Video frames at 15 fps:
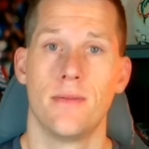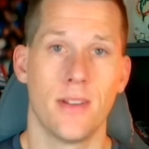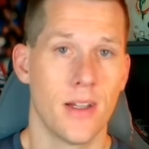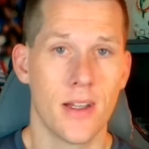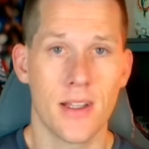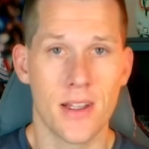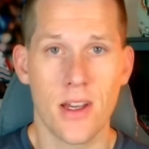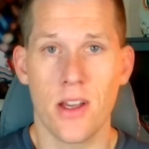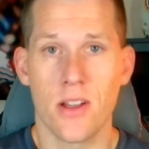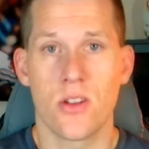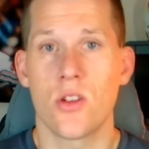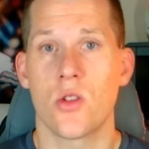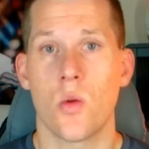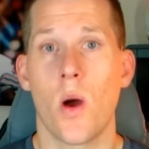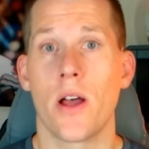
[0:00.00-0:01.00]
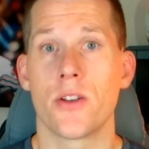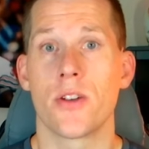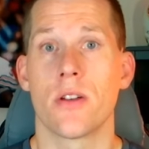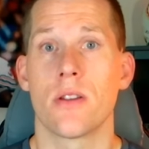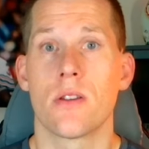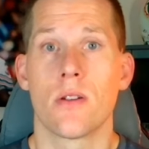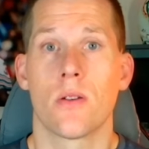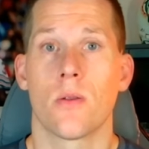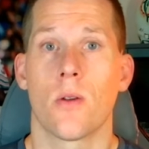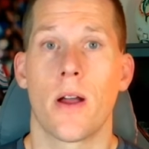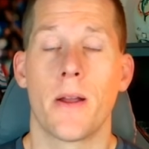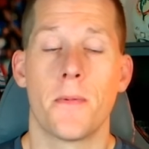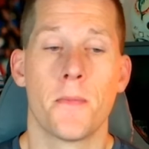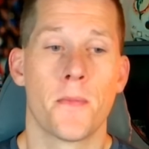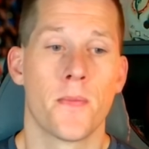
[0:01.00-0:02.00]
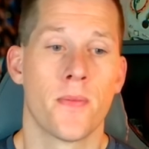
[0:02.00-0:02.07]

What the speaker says: It's just questions, right?